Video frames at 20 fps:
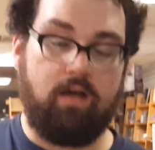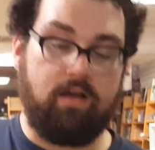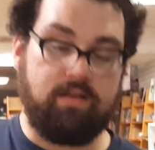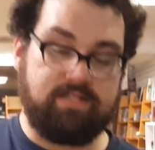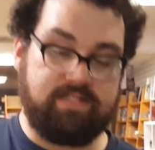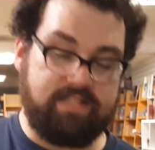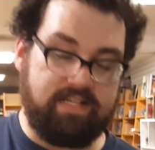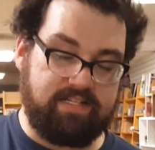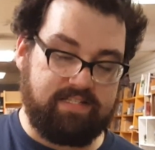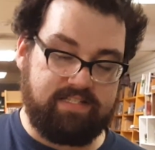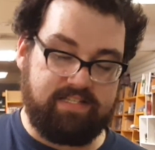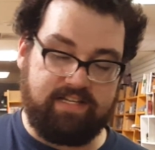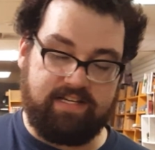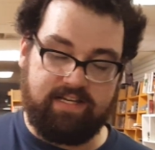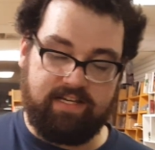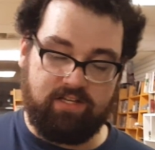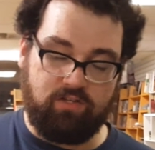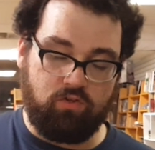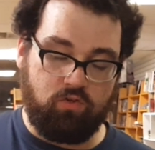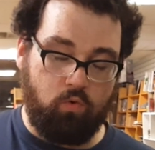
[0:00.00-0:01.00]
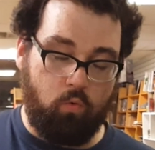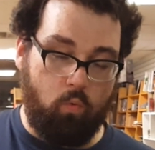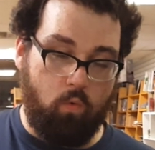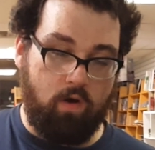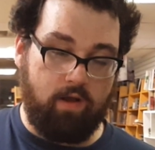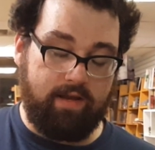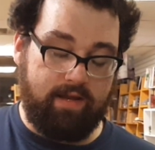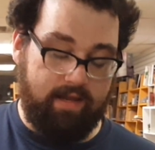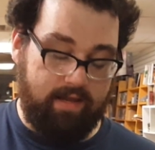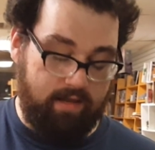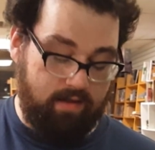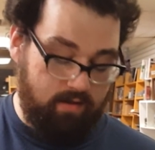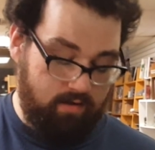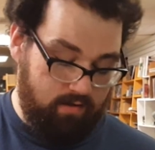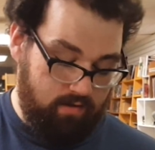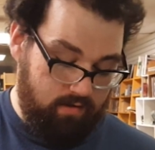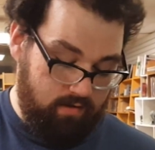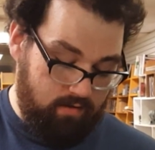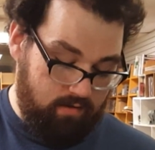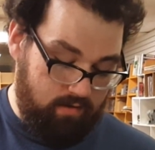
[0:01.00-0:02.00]
16, 20,
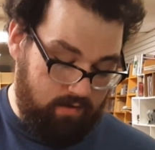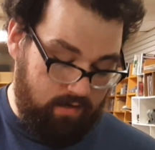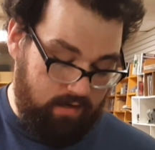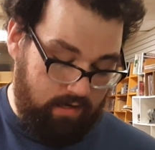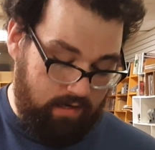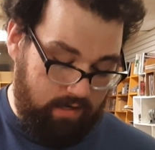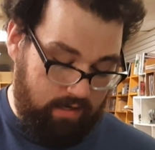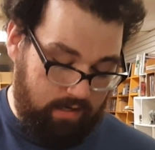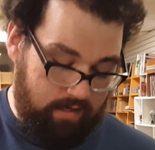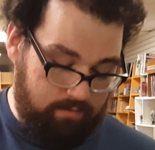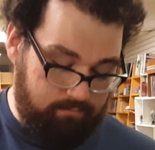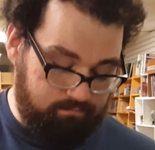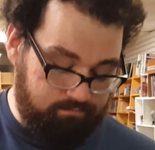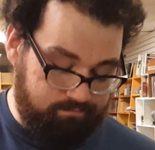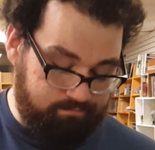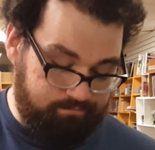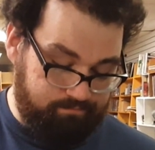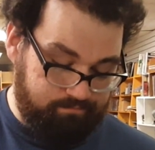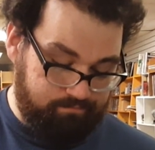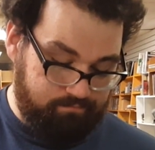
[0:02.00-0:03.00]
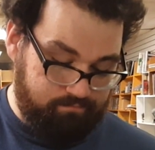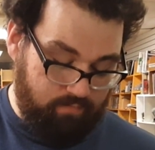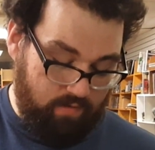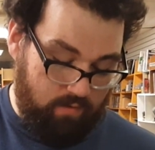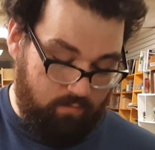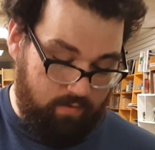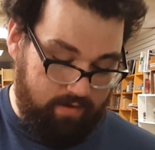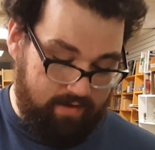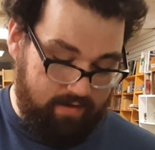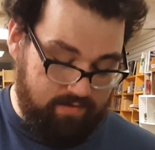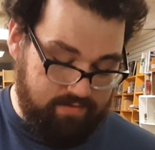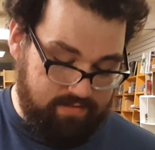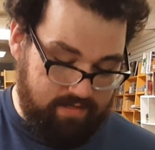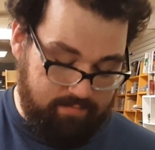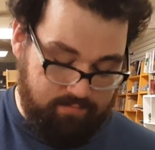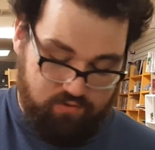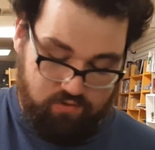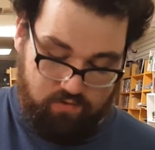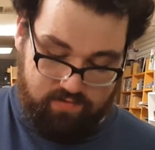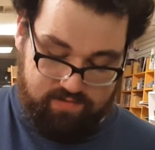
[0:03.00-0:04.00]
what else?
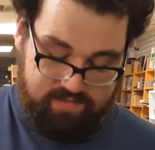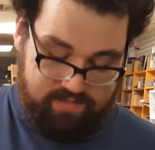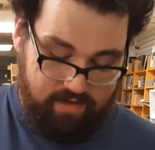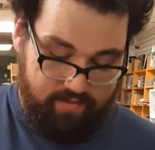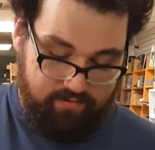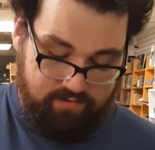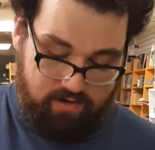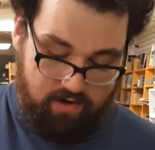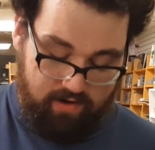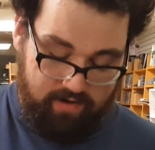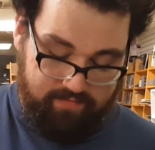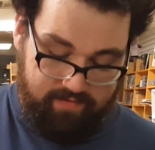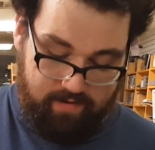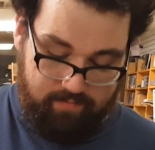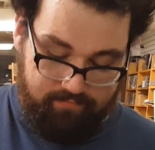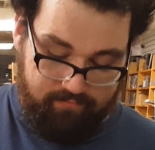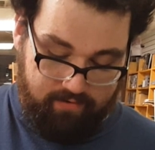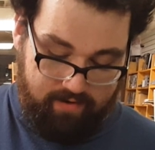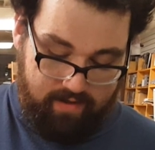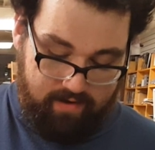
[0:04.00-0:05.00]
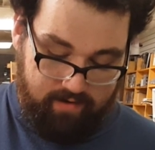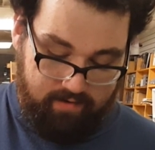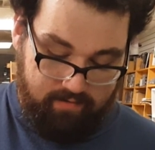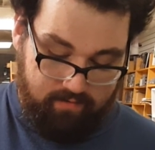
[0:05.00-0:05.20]
I'm sure there's another target that I'm forgetting.